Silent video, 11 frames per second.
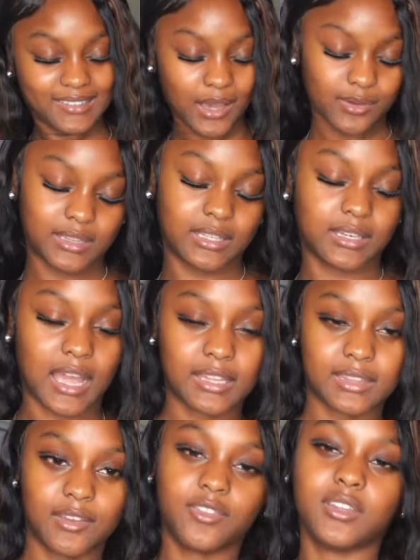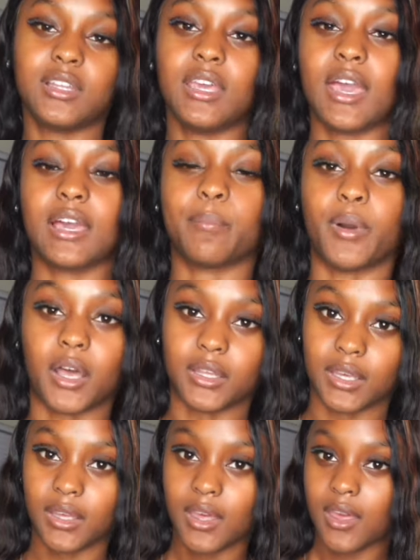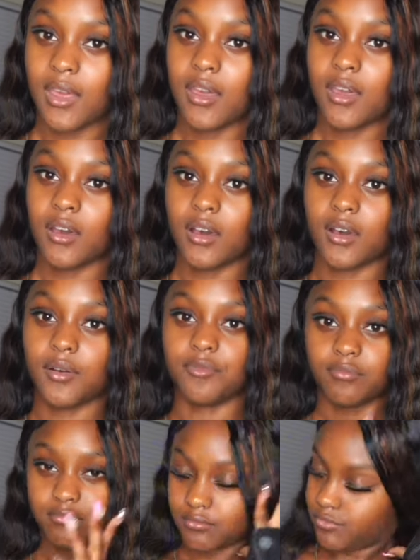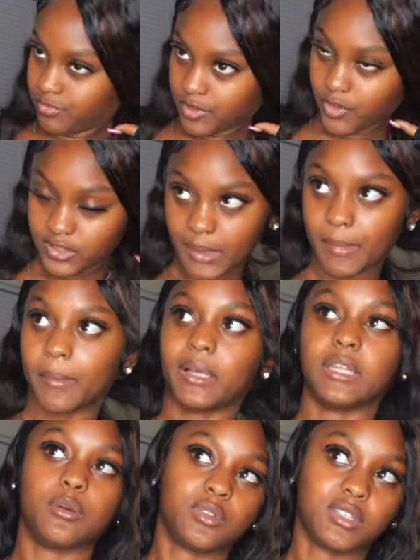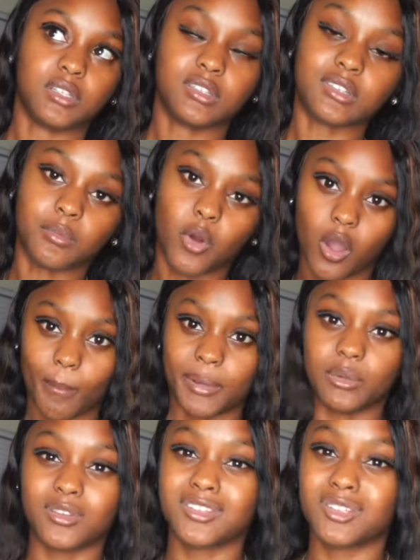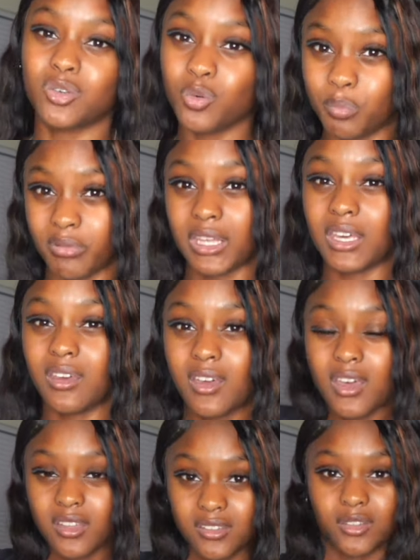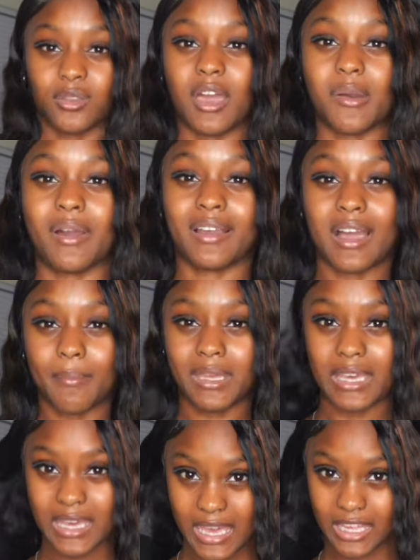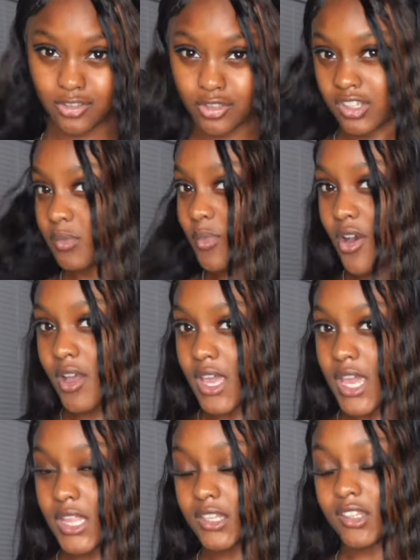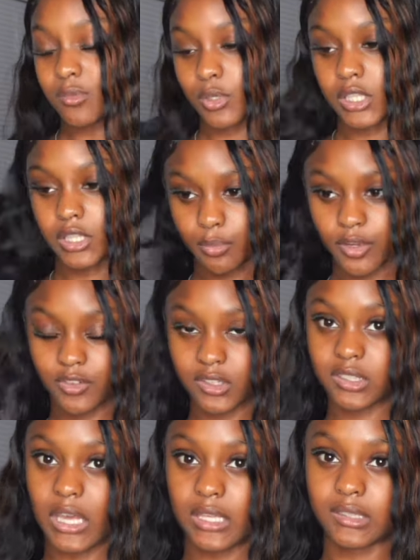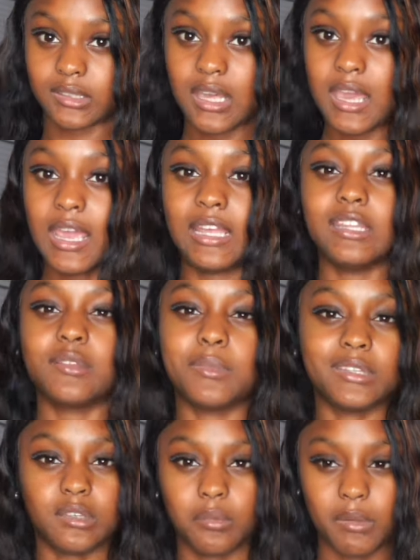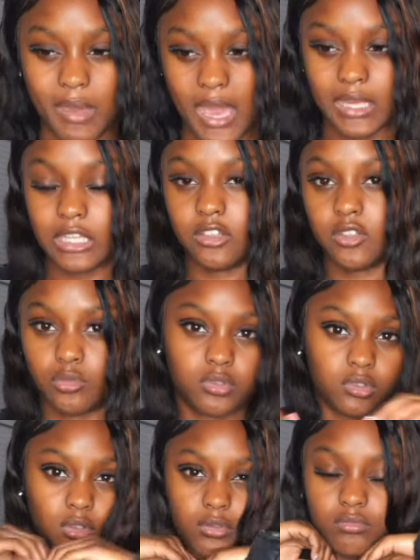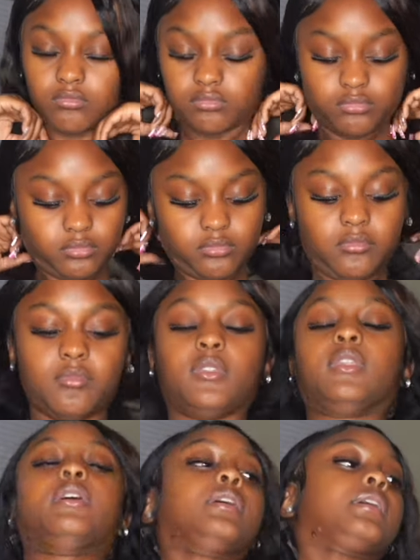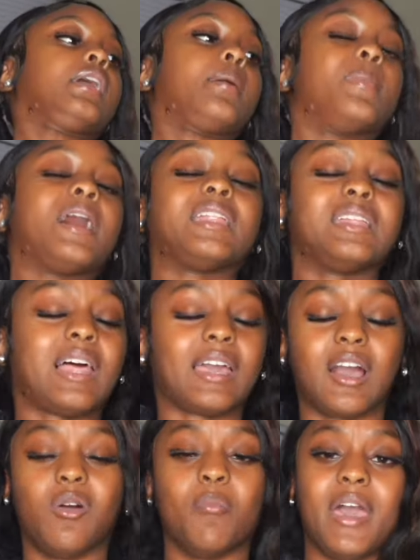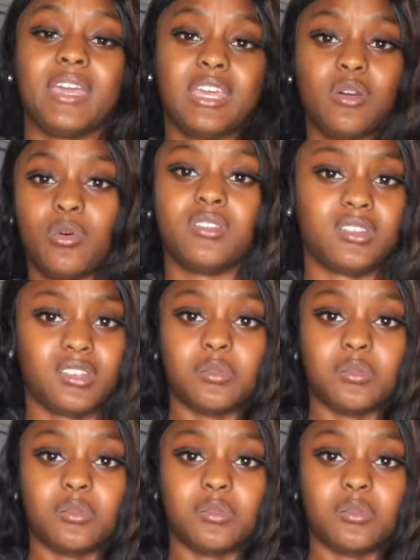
is how it looked. I definitely had bought it, the first time I bought it, it was a small, but it was too big. So now I got me an extra small, and this is really the perfect size, and it's meant to be baggy too. So yeah, but I didn't like how baggy it was and